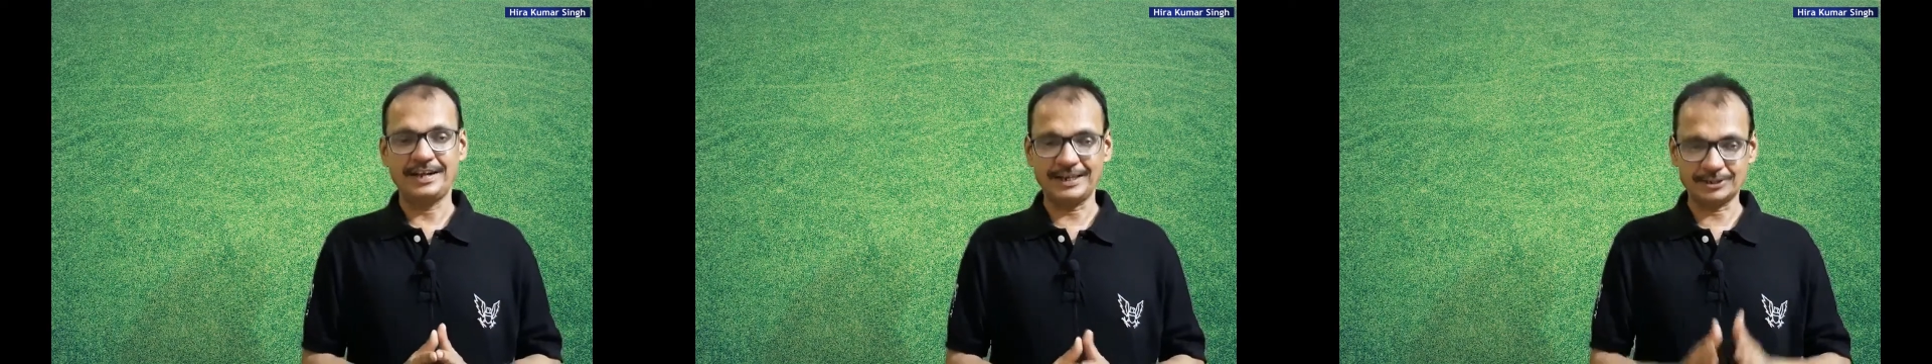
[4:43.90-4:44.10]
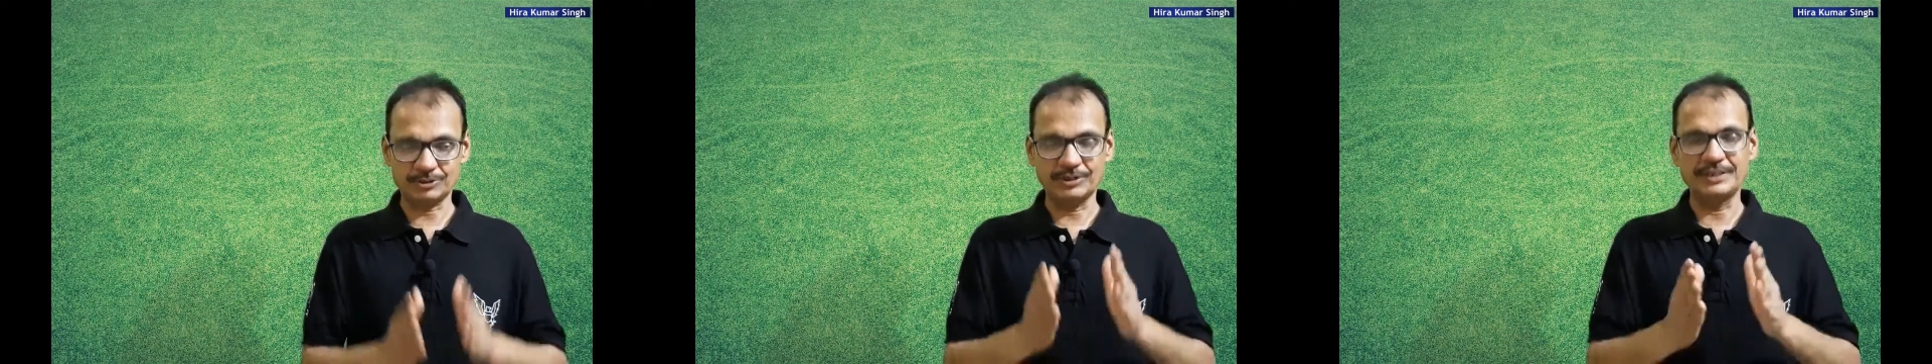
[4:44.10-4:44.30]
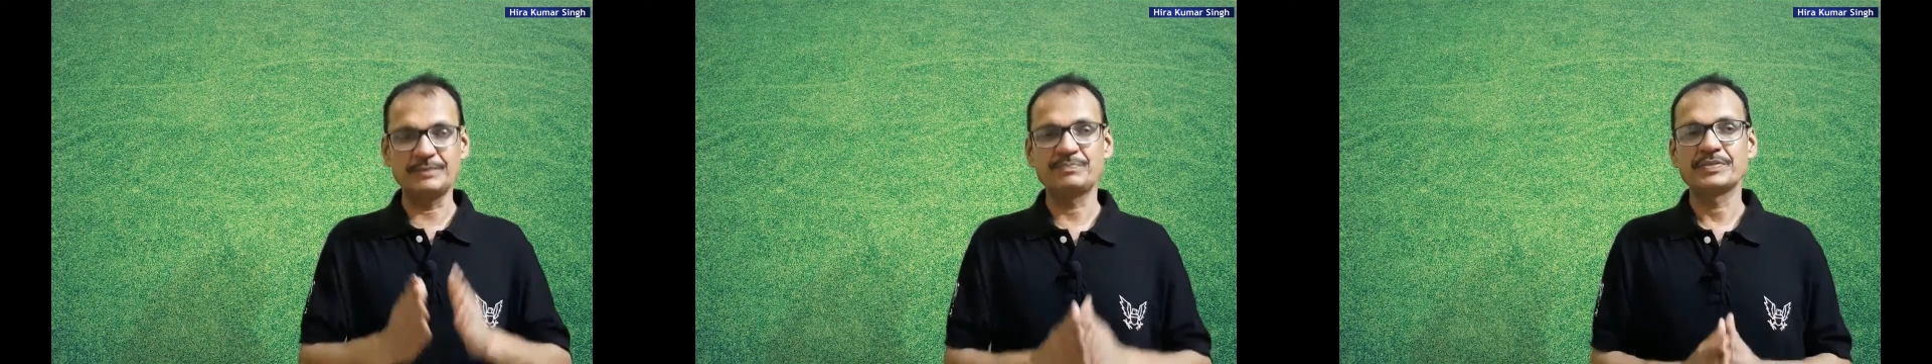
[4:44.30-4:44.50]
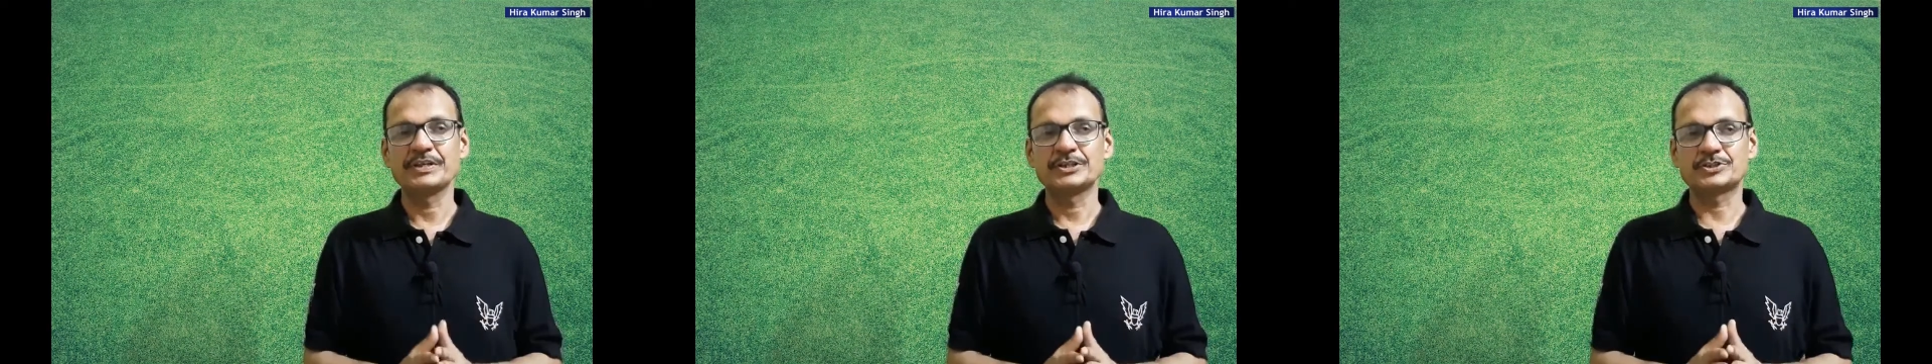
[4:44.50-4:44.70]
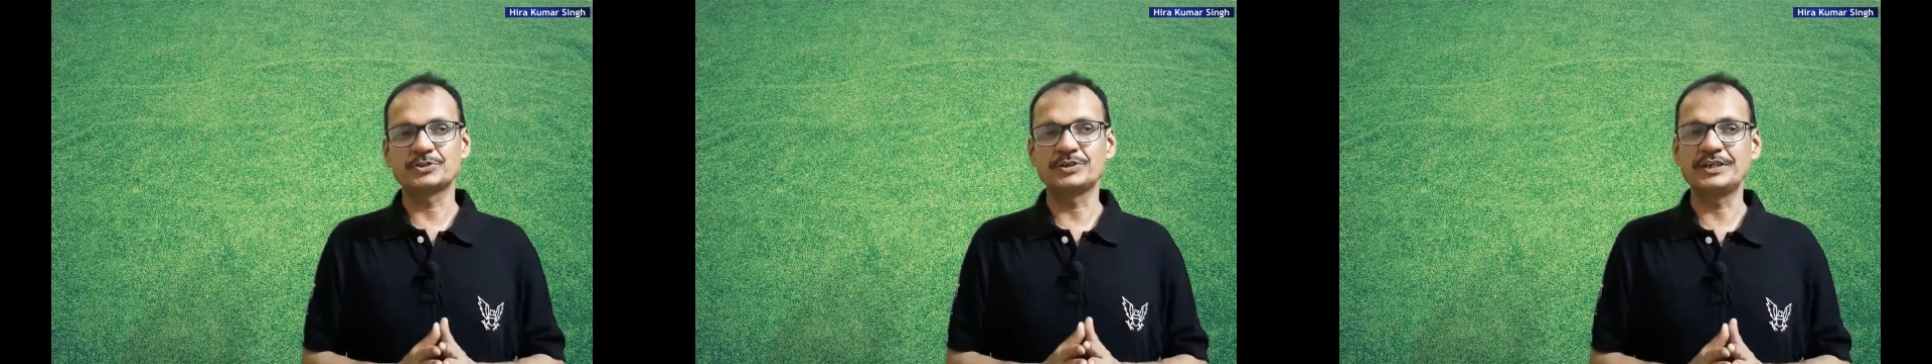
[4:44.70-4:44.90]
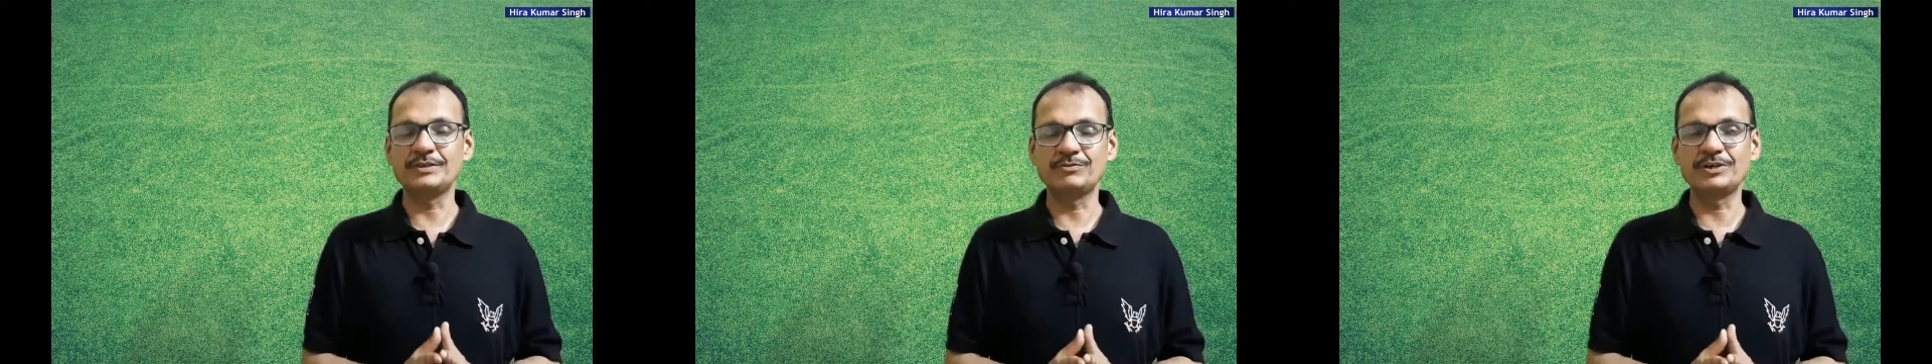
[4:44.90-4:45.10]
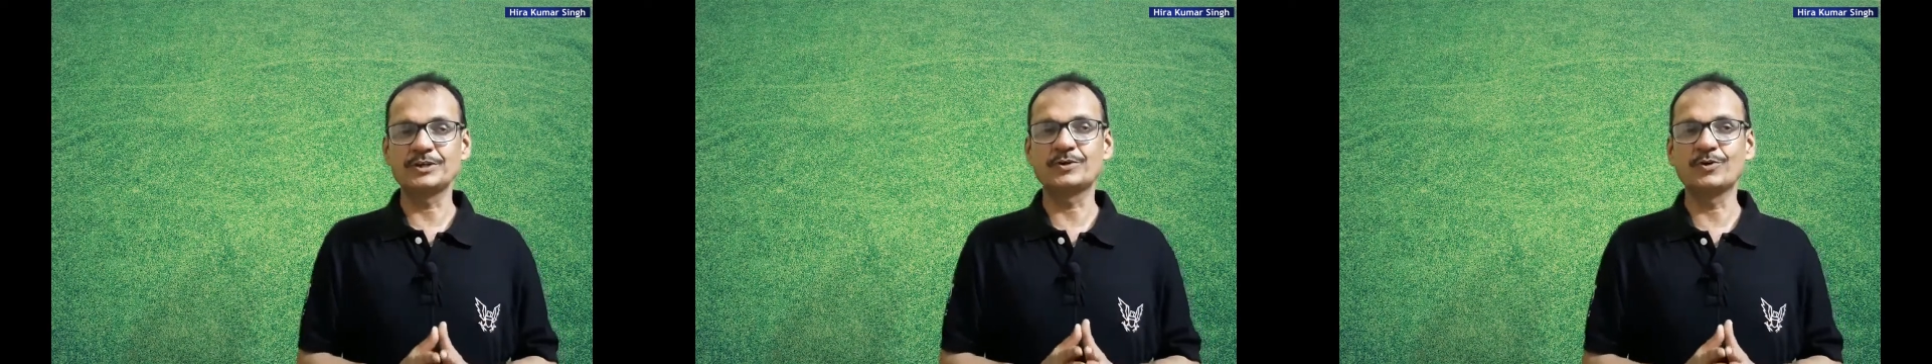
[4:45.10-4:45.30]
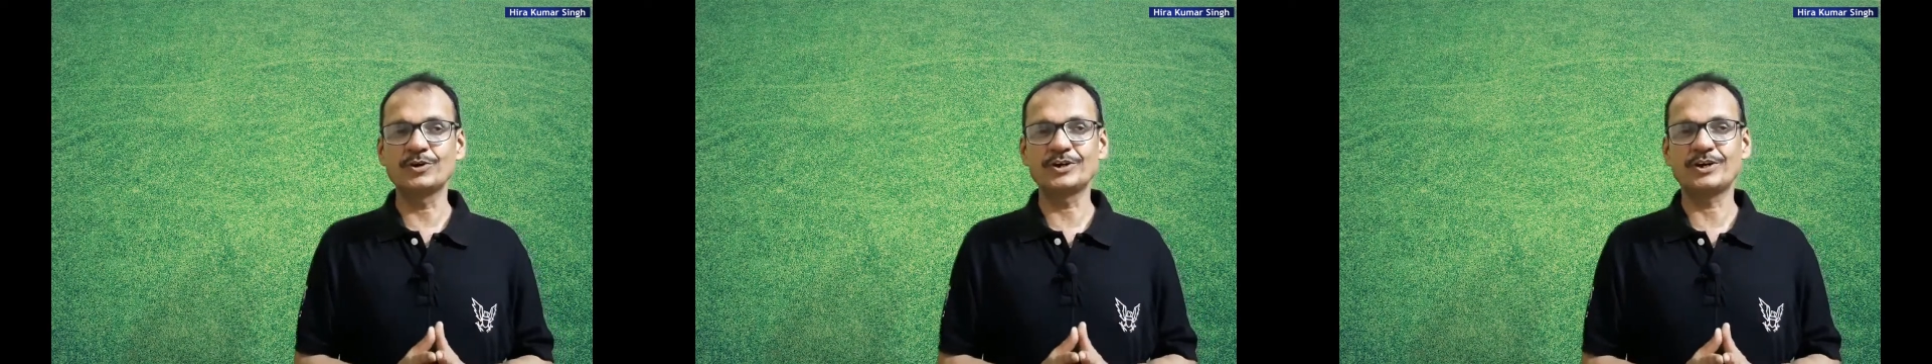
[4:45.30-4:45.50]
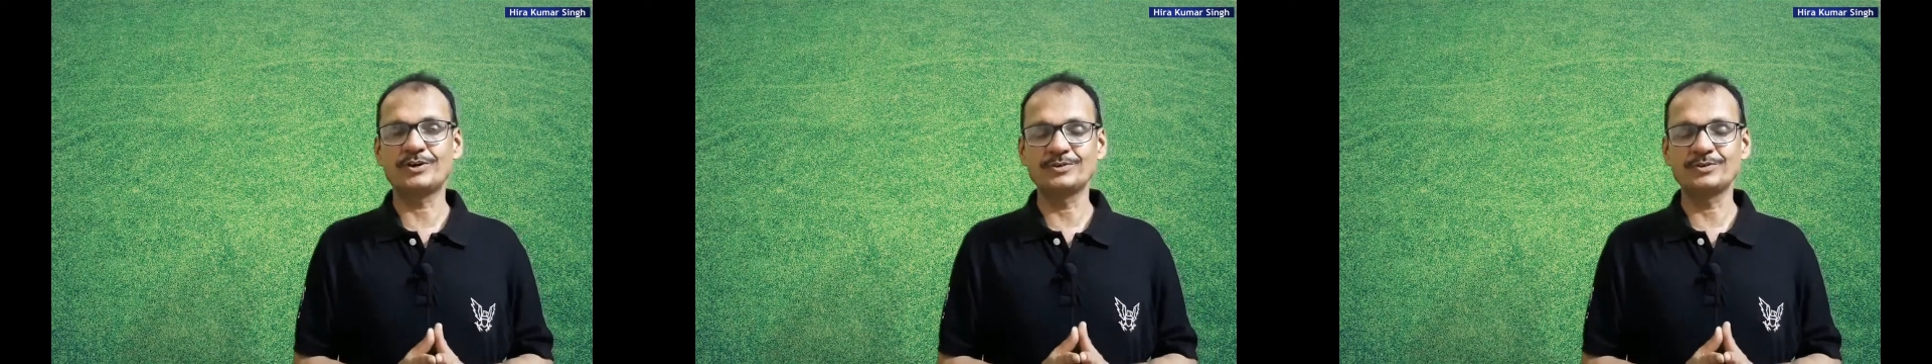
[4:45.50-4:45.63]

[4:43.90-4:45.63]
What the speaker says: actually. So he will go